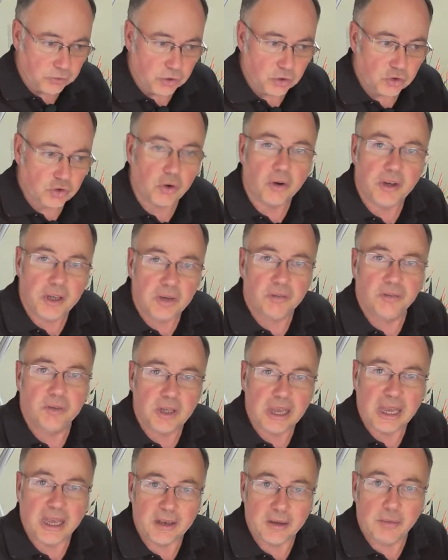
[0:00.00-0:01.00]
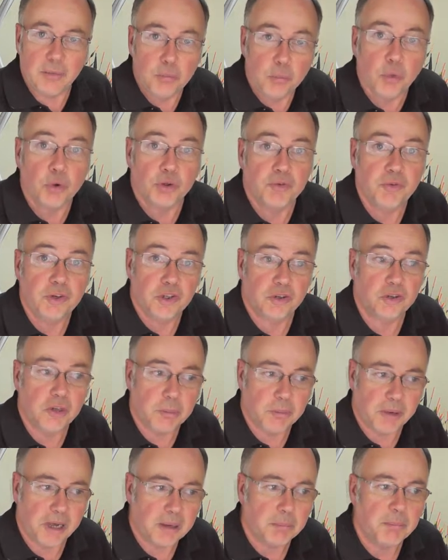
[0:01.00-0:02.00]
strong enough to get most fish on the
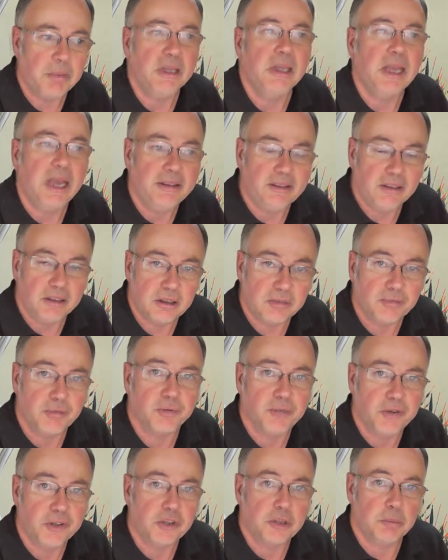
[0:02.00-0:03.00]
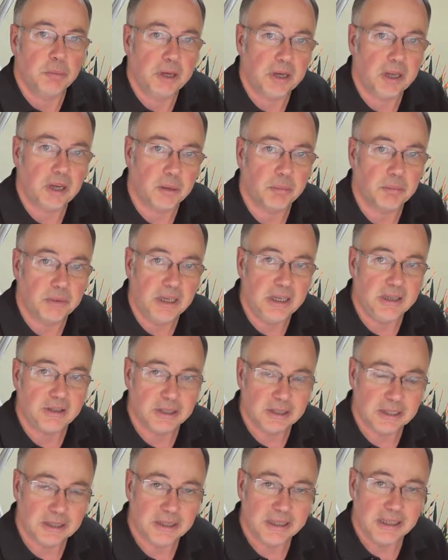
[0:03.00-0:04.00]
bank, but light enough for fish to pick it up
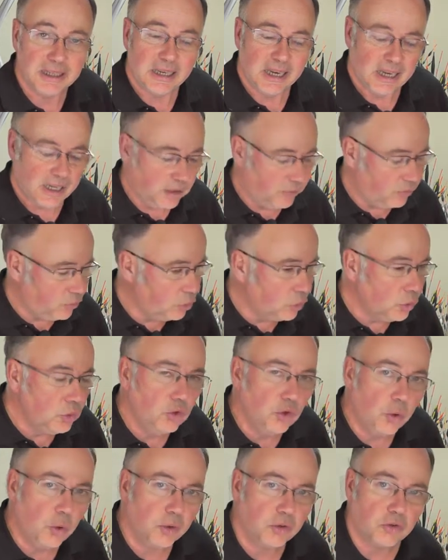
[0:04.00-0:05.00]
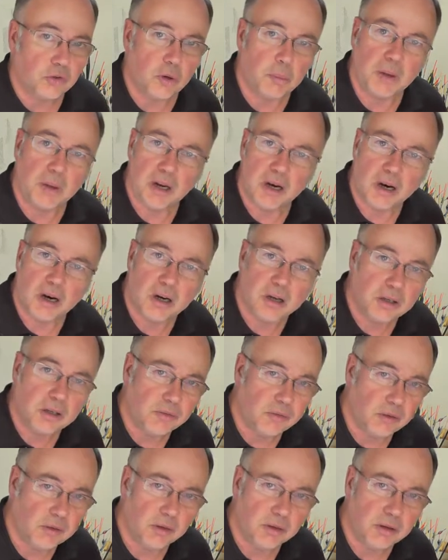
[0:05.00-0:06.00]
easily. And if you know it's going to be hard,
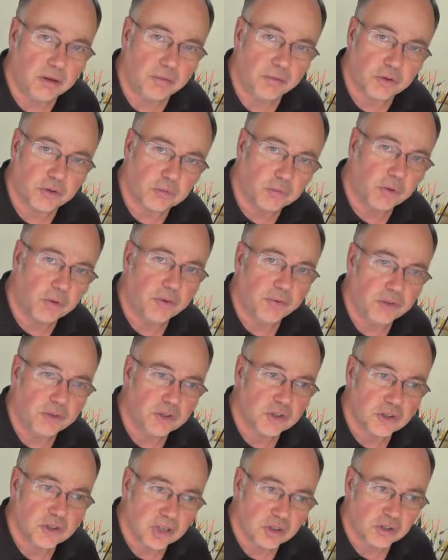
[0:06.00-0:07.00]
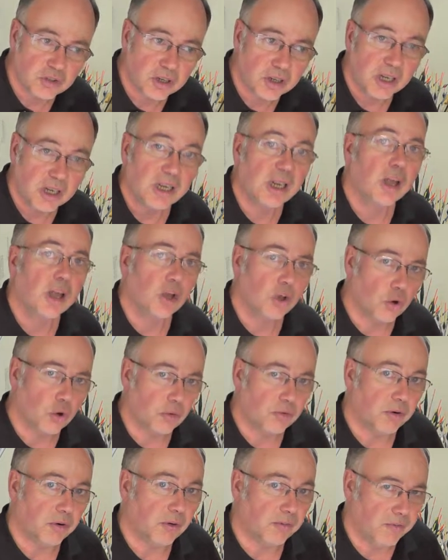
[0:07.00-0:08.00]
if you're looking for small fish, etc.,
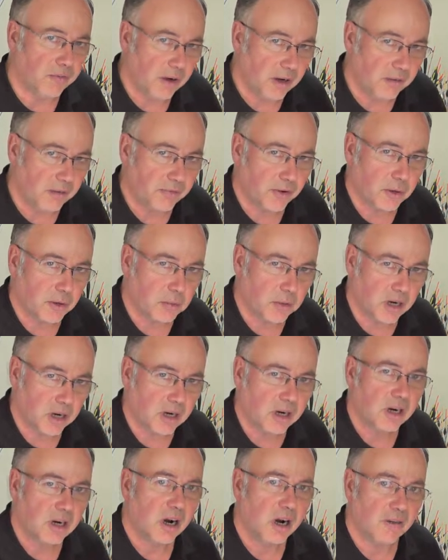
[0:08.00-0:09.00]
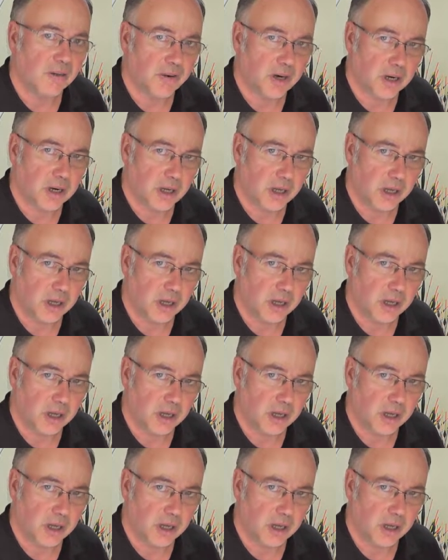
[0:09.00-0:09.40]
go for a very fine wire, a very